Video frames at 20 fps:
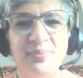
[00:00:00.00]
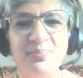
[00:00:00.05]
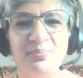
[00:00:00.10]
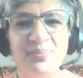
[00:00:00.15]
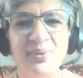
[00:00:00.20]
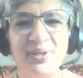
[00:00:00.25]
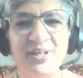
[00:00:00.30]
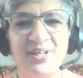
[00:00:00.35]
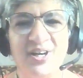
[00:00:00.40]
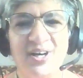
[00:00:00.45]

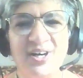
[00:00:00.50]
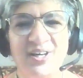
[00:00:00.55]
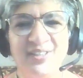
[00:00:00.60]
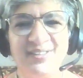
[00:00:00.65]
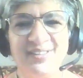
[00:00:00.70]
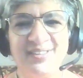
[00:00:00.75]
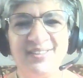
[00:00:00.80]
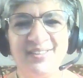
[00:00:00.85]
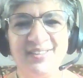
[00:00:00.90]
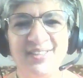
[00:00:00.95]

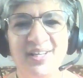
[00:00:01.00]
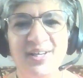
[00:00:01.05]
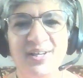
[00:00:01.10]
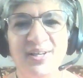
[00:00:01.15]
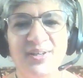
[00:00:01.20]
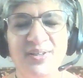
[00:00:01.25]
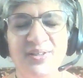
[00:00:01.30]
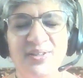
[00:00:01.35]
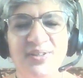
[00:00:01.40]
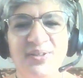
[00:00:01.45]
Because
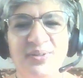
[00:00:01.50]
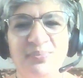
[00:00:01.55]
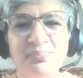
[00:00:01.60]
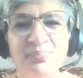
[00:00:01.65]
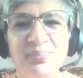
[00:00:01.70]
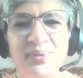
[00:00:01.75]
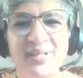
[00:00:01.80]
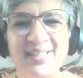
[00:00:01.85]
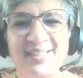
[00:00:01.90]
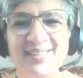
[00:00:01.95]

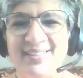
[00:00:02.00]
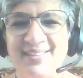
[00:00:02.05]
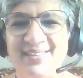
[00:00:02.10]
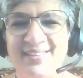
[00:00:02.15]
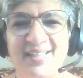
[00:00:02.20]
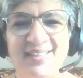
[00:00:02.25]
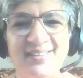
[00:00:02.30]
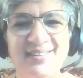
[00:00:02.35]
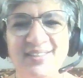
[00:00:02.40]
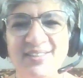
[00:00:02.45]
peace
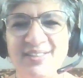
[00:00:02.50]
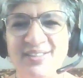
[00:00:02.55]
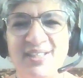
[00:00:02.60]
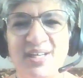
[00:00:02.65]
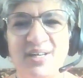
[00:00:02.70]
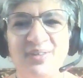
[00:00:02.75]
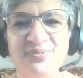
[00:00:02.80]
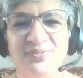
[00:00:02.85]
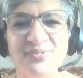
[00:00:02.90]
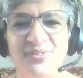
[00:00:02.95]
doesn't
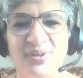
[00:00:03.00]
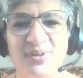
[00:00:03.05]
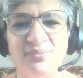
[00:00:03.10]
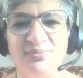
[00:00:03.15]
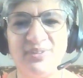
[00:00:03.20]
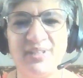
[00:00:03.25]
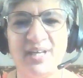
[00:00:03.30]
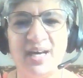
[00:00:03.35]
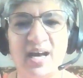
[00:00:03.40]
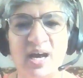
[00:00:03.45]
come
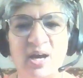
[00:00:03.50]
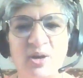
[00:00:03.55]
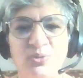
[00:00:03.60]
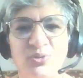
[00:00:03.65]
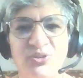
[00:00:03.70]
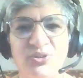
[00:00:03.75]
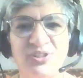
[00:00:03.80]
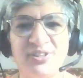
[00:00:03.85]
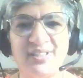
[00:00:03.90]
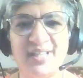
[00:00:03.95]
from the
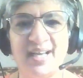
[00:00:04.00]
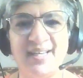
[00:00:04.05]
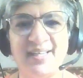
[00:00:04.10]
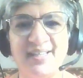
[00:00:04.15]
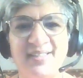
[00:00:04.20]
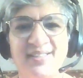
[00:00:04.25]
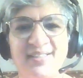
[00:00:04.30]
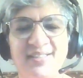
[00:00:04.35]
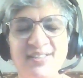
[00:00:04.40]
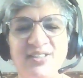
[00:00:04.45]

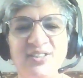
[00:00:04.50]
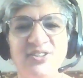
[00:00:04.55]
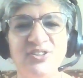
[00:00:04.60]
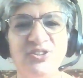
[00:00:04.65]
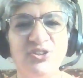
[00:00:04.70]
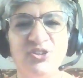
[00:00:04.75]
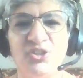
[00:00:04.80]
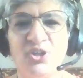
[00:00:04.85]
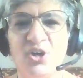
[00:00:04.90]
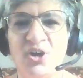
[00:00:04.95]
outside.
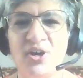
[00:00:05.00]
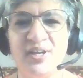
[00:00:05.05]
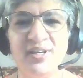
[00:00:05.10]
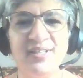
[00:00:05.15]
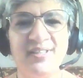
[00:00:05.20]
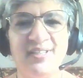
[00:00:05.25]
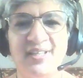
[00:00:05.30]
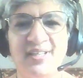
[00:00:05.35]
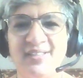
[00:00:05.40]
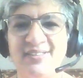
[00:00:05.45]

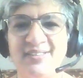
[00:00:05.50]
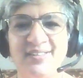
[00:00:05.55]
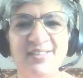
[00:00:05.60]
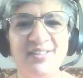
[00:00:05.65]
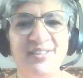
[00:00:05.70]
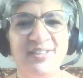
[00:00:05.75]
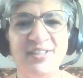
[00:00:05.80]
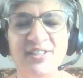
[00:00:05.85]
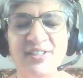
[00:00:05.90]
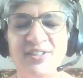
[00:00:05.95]
Joy
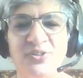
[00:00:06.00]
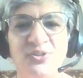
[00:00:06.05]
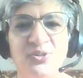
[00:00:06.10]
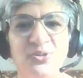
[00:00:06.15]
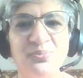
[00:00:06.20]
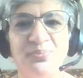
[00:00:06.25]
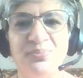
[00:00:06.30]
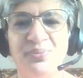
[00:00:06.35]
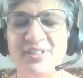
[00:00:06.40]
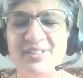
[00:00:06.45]
doesn't need
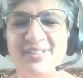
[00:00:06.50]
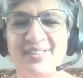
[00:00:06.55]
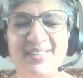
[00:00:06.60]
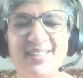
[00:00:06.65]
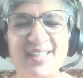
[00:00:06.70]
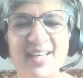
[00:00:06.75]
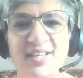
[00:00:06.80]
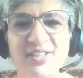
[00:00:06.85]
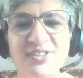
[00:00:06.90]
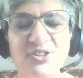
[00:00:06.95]
to be
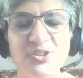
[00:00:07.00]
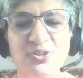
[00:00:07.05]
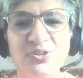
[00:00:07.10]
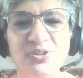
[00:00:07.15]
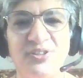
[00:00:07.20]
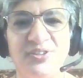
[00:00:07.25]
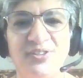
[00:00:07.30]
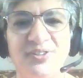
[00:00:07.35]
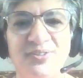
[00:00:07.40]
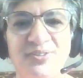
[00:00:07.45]

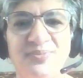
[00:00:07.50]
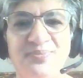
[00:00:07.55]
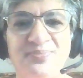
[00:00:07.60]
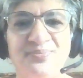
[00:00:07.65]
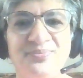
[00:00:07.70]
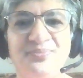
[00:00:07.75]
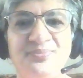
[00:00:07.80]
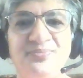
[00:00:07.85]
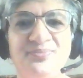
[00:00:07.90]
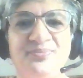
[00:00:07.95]
scheduled.
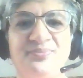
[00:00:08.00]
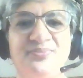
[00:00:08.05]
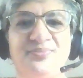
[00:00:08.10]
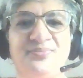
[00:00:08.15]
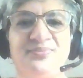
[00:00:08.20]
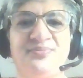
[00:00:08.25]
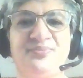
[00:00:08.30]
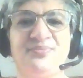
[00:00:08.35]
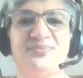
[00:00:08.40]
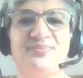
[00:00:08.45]

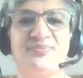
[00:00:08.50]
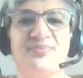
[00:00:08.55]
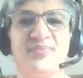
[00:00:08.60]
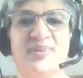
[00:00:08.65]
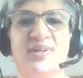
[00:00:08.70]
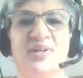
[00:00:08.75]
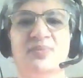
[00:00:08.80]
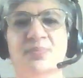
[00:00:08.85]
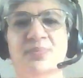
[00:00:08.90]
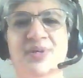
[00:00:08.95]

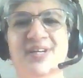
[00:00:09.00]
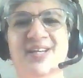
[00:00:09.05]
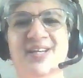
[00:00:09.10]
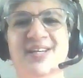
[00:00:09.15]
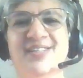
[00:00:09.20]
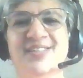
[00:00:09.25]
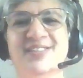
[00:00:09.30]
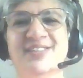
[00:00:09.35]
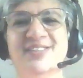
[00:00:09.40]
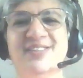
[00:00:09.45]

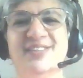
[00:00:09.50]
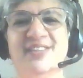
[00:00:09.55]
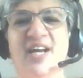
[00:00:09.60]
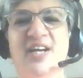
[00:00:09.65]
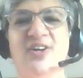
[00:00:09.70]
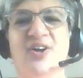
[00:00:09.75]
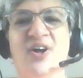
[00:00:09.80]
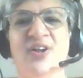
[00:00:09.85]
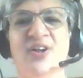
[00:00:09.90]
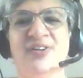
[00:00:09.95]
Miracles
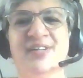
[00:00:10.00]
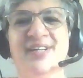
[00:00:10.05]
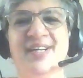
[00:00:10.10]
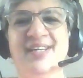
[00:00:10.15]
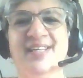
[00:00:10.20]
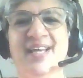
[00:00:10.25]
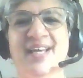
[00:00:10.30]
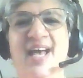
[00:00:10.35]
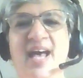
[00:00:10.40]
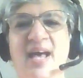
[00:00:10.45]
are
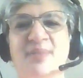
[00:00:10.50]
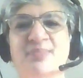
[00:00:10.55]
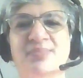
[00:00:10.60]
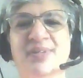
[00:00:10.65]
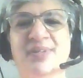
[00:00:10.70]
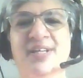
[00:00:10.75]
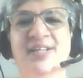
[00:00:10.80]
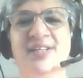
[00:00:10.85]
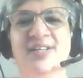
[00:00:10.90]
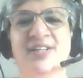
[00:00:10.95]
already
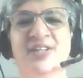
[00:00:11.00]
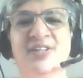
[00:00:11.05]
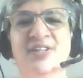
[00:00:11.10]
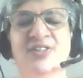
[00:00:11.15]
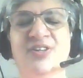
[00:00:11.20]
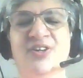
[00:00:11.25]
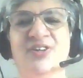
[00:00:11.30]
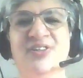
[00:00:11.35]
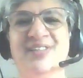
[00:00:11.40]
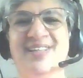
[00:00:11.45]
happening in
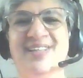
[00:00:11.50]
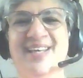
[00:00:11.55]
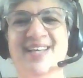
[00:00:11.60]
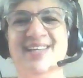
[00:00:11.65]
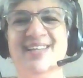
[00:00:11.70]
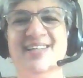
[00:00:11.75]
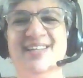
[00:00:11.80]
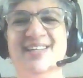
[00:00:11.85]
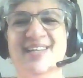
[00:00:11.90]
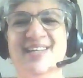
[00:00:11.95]
your
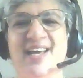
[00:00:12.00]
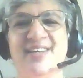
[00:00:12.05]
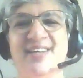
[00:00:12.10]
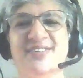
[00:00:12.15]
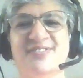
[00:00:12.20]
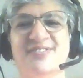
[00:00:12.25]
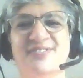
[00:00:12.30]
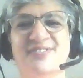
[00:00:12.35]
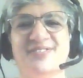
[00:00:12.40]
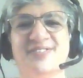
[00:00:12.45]
daily
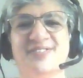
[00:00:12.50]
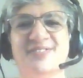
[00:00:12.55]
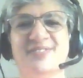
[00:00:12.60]
life.